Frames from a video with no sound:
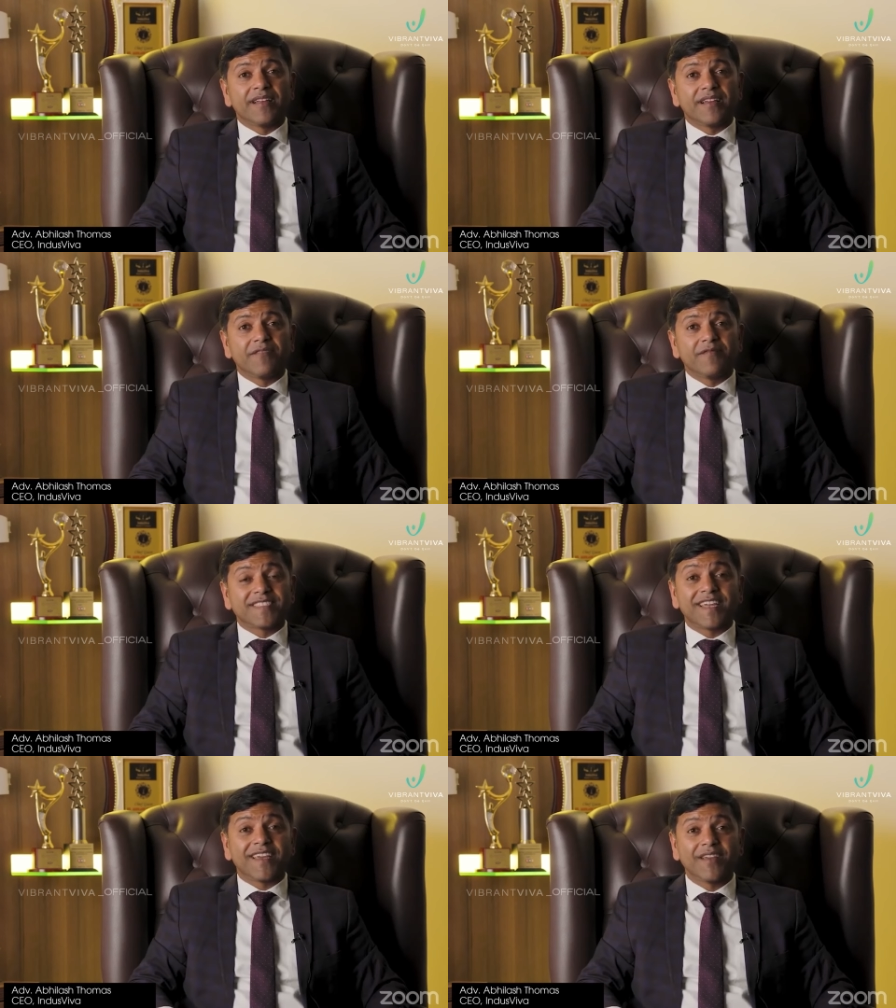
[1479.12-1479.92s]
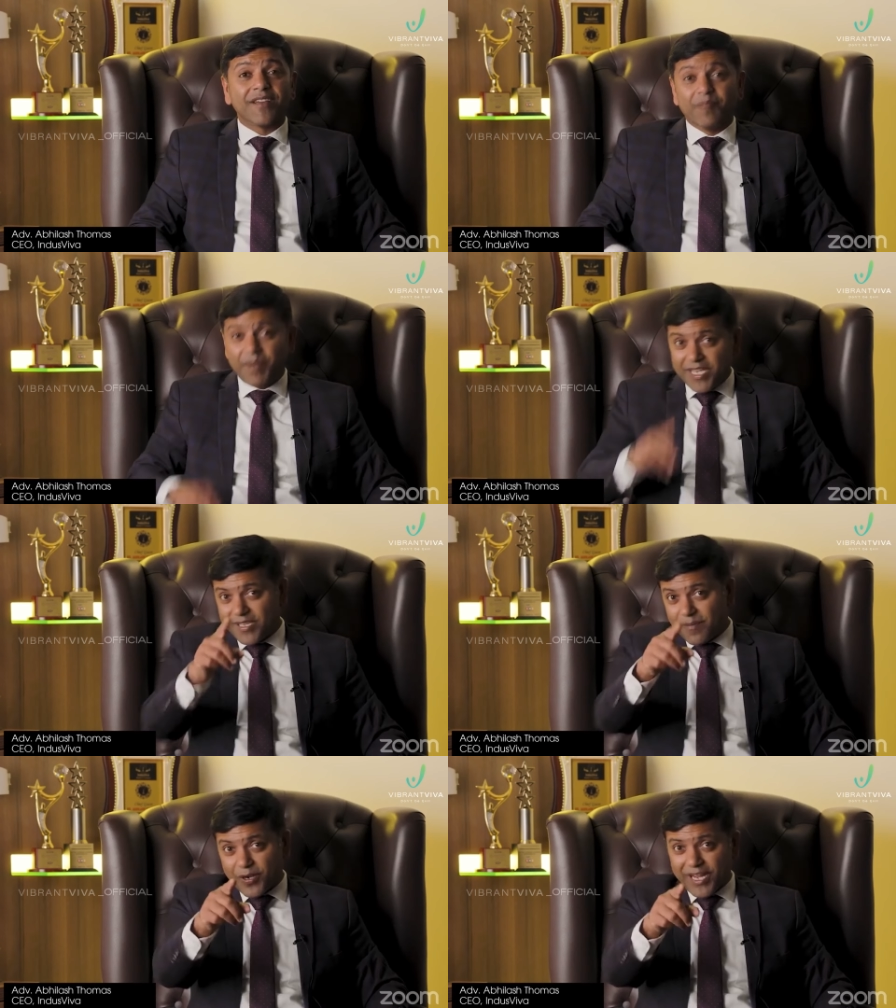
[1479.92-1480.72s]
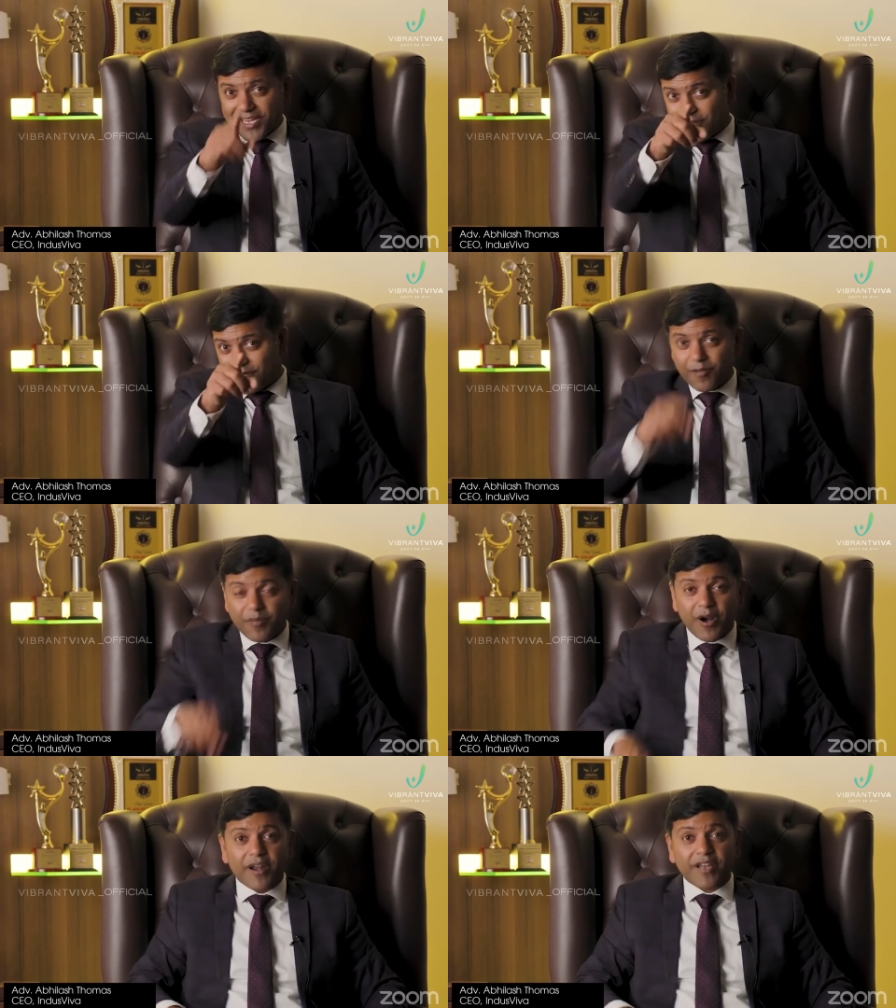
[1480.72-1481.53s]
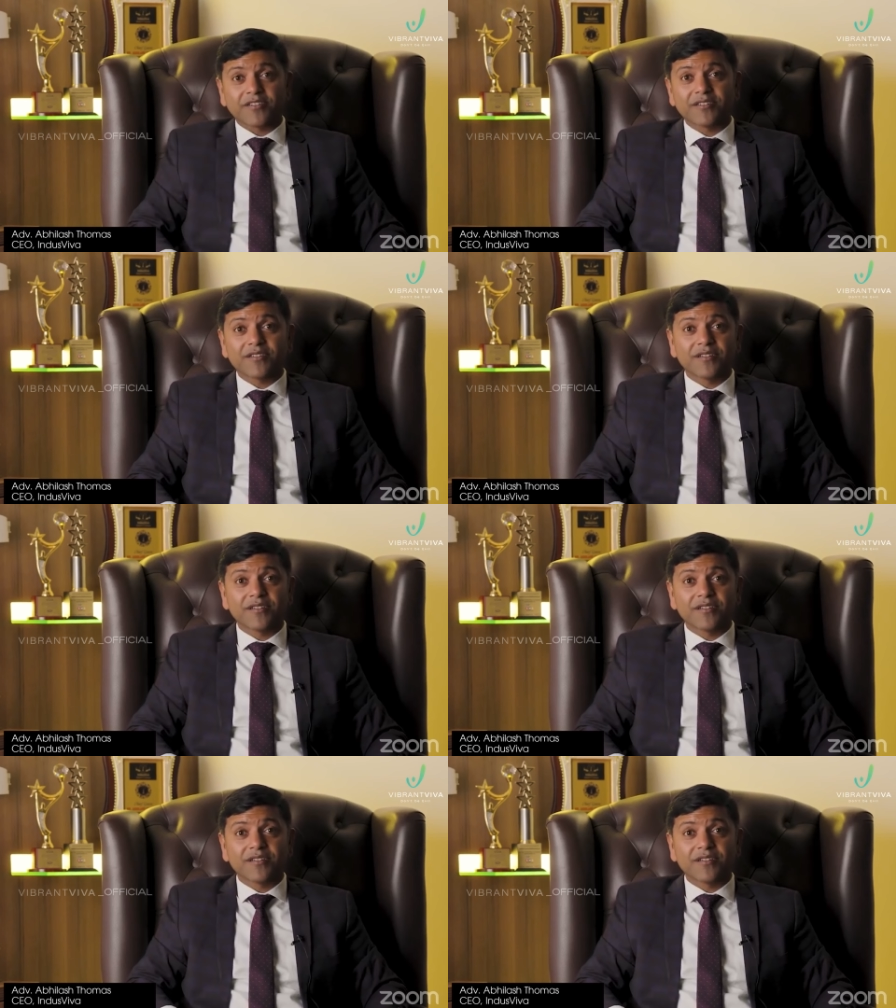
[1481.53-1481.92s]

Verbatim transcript: We say, be the product of your product.